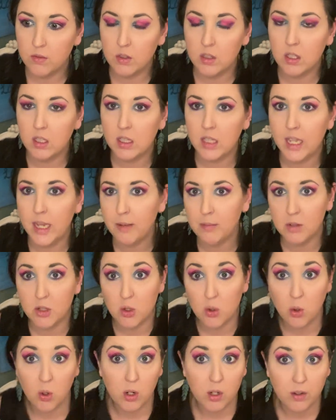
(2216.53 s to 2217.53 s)
slammed the
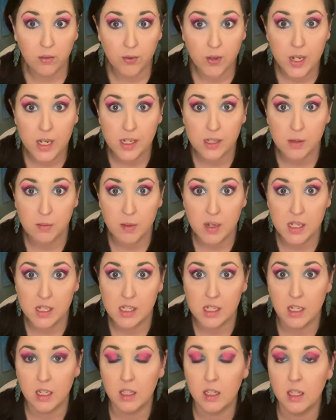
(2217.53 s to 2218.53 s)
door in your face,
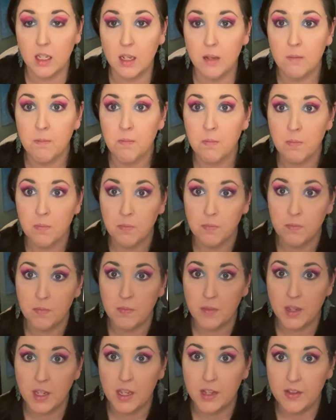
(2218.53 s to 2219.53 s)
basically.
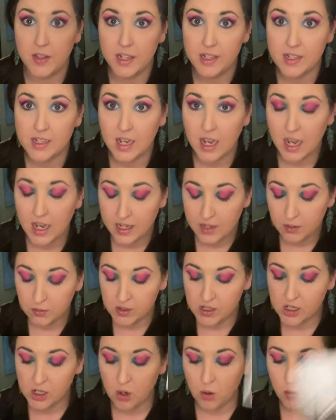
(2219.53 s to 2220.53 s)
And that's kind of
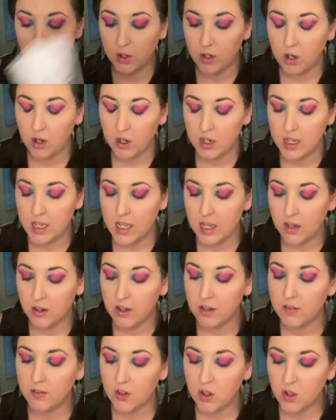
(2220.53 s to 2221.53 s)
what's going on here.
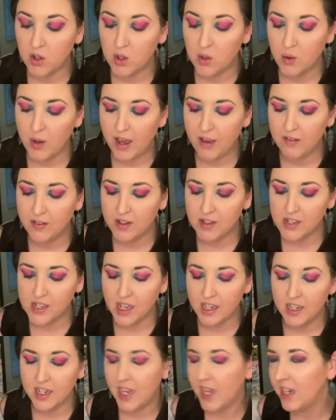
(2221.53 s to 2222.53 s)
Even though you haven't
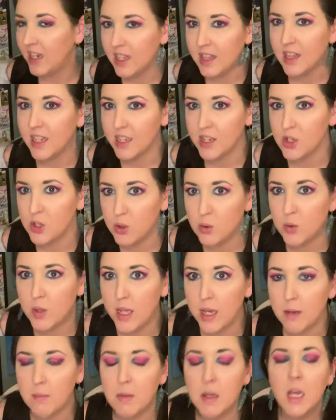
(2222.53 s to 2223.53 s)
done anything to
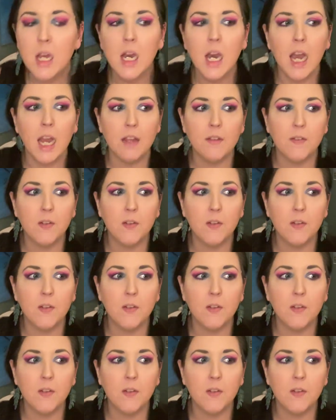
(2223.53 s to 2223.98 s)
them, I